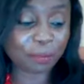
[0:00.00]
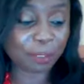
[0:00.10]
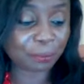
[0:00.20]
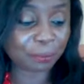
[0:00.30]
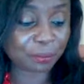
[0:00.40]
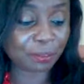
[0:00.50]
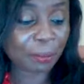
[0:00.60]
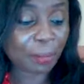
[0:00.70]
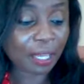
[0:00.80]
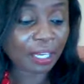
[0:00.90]
people
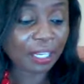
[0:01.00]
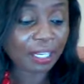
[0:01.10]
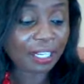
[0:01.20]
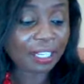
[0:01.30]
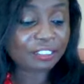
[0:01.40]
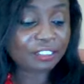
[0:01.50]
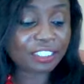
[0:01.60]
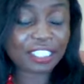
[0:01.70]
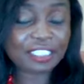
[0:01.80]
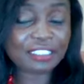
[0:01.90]

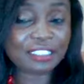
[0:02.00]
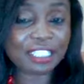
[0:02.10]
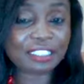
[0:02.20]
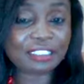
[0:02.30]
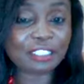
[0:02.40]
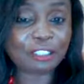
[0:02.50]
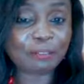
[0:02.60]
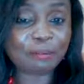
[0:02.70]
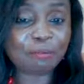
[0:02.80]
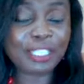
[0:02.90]
Another is that
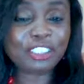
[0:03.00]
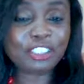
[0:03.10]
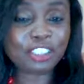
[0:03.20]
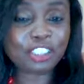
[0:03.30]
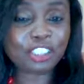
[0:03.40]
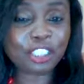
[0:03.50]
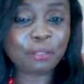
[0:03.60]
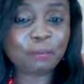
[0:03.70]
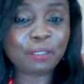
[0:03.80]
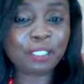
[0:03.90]
uh,
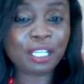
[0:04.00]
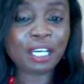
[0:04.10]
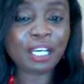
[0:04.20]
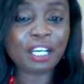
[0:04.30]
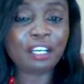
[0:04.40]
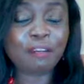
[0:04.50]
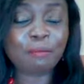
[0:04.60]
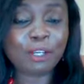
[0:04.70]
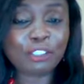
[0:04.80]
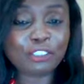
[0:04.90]
mentorship
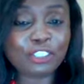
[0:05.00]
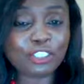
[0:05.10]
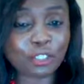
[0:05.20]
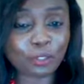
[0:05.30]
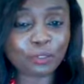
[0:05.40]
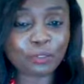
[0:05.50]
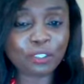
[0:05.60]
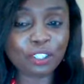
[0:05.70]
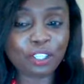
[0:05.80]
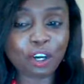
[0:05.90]
um,
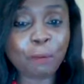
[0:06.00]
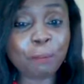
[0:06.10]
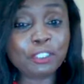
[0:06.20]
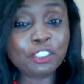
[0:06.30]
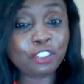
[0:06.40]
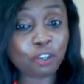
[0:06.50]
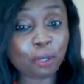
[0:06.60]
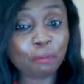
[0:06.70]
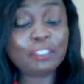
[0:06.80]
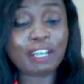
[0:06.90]
also opens you
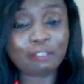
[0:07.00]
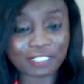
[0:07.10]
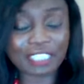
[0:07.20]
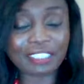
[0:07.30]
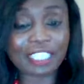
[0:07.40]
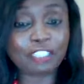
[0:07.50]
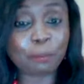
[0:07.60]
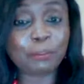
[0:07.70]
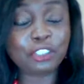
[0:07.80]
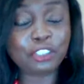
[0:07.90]
up. I've said that it
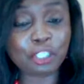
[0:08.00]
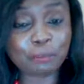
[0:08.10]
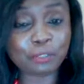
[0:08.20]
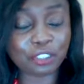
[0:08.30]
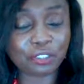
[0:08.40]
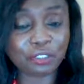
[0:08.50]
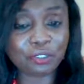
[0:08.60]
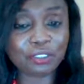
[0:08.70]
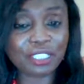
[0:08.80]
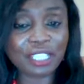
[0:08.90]
opens you up to
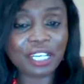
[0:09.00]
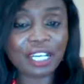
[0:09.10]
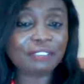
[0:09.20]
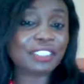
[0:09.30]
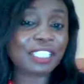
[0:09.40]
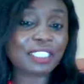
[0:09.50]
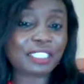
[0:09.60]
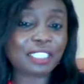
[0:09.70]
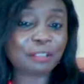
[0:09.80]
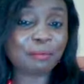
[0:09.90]
growth. I've said
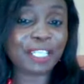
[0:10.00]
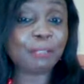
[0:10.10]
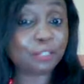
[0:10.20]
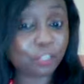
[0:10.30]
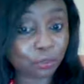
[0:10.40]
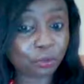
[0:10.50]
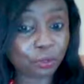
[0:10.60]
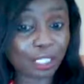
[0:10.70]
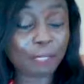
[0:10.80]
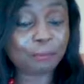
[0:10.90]
it um, helps
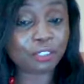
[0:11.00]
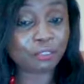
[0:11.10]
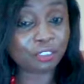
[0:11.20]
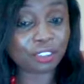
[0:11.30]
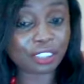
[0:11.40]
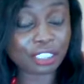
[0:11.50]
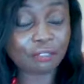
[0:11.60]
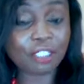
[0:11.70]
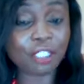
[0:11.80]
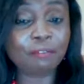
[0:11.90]
you. It helps even your
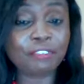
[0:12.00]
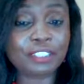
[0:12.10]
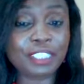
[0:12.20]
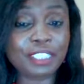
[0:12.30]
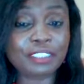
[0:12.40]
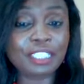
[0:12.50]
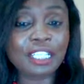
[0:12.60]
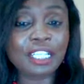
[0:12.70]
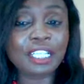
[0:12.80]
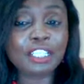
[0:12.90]
self confidence.
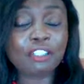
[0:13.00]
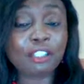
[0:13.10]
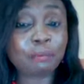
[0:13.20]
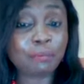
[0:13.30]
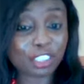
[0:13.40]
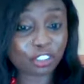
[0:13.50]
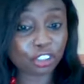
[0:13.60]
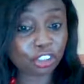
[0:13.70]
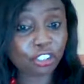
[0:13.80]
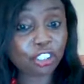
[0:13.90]
You know, it makes
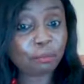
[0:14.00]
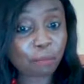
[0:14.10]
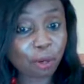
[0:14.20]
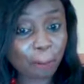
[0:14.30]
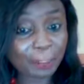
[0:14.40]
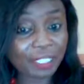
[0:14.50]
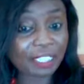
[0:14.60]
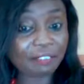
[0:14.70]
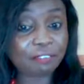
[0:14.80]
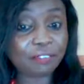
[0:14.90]
your journey more
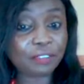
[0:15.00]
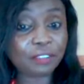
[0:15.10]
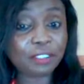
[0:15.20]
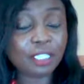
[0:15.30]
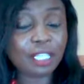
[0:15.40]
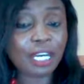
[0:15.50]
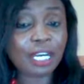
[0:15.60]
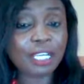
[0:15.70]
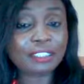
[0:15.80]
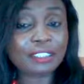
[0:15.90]
meaningful,
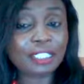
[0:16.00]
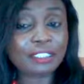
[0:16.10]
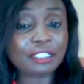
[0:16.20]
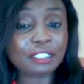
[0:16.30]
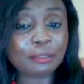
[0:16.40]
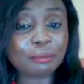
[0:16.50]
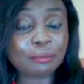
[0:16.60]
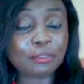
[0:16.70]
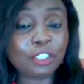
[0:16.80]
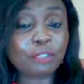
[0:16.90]
and then
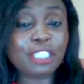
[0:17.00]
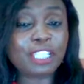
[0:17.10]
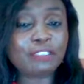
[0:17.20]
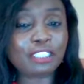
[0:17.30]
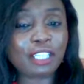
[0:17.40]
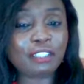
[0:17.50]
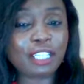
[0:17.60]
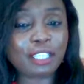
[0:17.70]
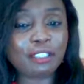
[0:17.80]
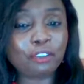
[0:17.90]
um, it gives you.
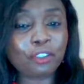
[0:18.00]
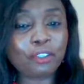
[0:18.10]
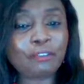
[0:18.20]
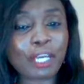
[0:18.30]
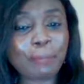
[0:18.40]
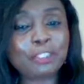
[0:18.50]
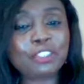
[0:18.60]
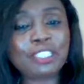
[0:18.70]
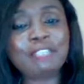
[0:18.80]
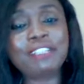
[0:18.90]
You know, you're able
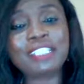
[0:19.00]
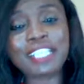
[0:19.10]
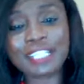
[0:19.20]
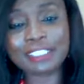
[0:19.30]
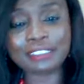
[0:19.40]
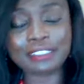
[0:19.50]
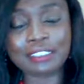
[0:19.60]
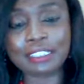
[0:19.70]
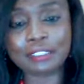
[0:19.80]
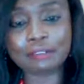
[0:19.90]
to leave a
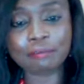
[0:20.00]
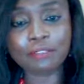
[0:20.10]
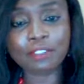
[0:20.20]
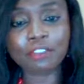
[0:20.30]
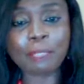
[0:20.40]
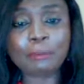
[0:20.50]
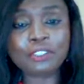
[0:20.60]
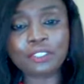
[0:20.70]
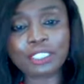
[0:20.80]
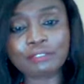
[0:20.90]
legacy. You're
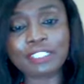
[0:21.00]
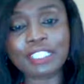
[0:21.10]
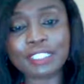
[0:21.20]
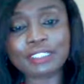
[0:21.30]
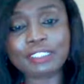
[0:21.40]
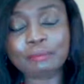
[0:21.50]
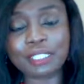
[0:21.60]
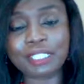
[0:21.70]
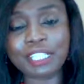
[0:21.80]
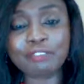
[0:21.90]
able to leave a legacy
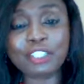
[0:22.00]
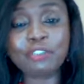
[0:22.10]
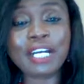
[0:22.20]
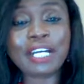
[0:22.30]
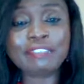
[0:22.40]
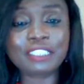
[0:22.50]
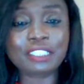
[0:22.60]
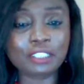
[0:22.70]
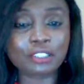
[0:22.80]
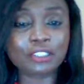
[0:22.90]
behind. When you have
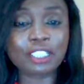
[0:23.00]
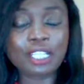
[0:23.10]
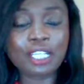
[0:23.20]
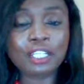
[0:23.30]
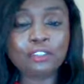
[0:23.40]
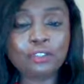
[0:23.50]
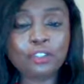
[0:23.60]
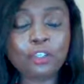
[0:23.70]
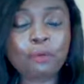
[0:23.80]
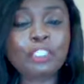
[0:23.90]
skills, you
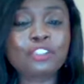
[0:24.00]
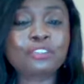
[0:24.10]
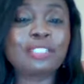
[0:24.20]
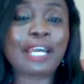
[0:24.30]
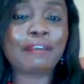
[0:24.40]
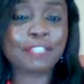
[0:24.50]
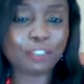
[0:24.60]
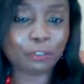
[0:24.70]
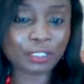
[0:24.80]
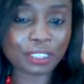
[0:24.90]
you don't want to die
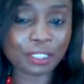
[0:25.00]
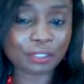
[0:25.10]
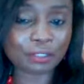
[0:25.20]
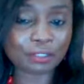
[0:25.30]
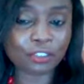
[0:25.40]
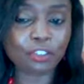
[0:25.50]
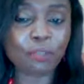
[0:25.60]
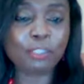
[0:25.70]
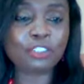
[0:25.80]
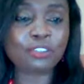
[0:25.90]
with those skills. You
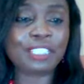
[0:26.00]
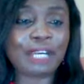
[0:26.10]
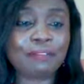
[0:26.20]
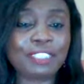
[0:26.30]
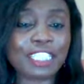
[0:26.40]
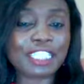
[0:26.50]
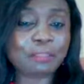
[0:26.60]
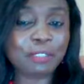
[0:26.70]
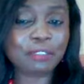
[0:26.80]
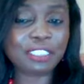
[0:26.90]
don't want to die with the
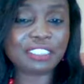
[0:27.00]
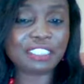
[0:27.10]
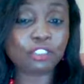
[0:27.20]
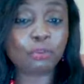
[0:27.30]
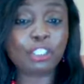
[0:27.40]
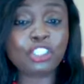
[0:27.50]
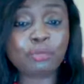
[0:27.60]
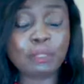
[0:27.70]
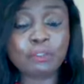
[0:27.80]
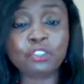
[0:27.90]
experiences. You want
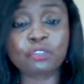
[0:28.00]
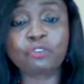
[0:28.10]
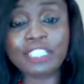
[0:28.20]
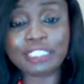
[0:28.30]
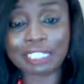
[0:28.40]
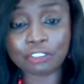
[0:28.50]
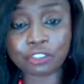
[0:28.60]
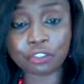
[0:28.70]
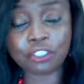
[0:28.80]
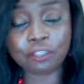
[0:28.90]
to be able to reach out
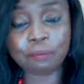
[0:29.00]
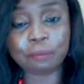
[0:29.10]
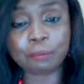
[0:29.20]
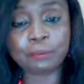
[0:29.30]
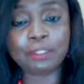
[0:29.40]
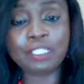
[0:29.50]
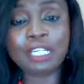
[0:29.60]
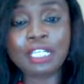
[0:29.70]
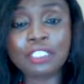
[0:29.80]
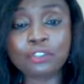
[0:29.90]
to other people
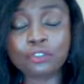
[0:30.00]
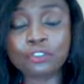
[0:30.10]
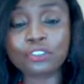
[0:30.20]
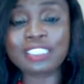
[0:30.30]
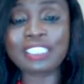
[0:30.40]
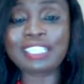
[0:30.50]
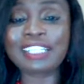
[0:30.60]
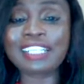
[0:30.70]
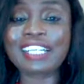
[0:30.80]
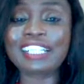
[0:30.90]
to, to see
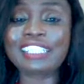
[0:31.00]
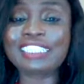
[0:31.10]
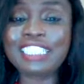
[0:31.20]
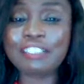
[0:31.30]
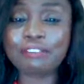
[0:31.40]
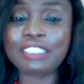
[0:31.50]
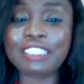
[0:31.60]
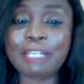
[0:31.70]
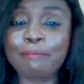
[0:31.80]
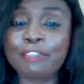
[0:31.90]
that they can achieve the
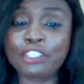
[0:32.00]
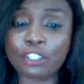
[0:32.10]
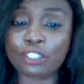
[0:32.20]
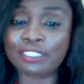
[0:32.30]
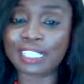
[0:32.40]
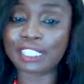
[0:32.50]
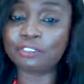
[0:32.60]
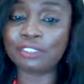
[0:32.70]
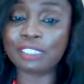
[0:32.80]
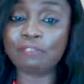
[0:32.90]
same results that
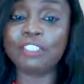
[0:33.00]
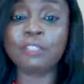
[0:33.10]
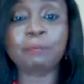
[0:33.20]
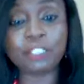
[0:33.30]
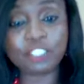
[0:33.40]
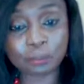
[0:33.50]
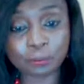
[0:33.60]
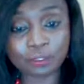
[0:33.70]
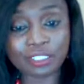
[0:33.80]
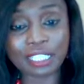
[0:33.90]
you did with the
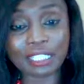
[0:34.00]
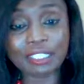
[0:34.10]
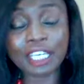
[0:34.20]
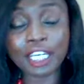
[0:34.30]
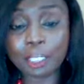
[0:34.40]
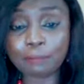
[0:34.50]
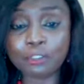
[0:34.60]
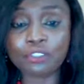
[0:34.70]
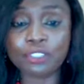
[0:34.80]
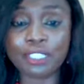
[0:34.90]
principles that
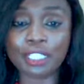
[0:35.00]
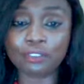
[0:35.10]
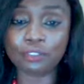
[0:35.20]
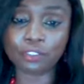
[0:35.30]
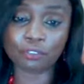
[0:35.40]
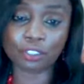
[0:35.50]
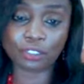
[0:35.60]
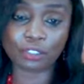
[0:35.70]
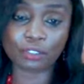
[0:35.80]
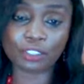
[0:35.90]
helped you to get those
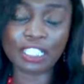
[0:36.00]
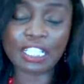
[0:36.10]
results.